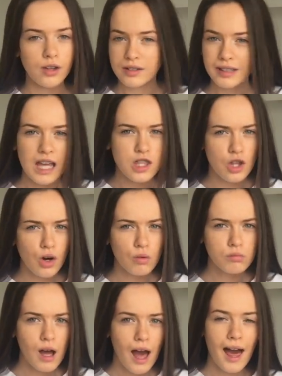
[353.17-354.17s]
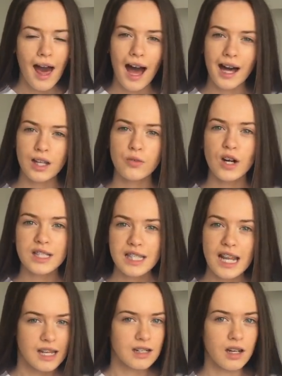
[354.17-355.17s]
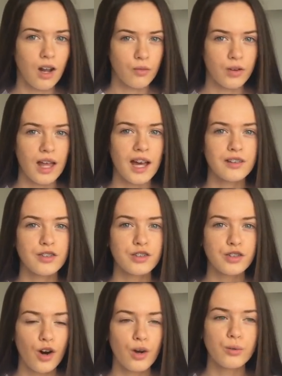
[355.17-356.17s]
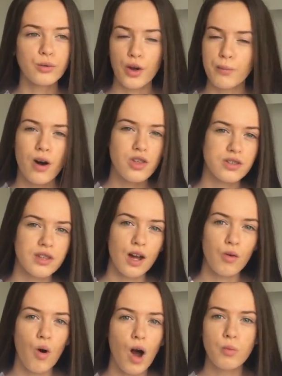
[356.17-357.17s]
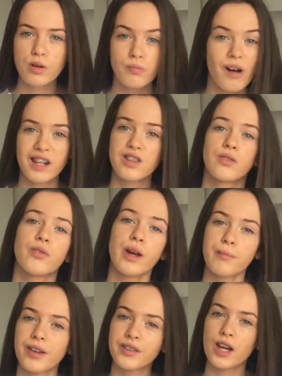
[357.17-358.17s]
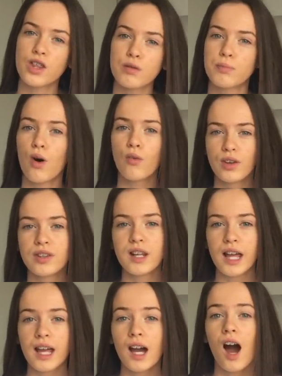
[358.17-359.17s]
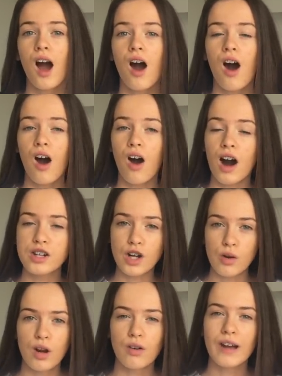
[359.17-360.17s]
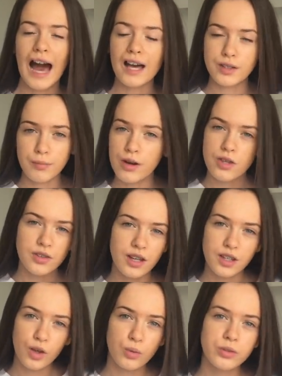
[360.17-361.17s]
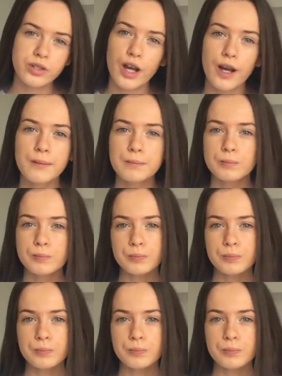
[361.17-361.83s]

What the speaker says: schedule. And if I did love it so, so much still, I would manage to fit it in my schedule, but obviously I don't love it as much as I used to.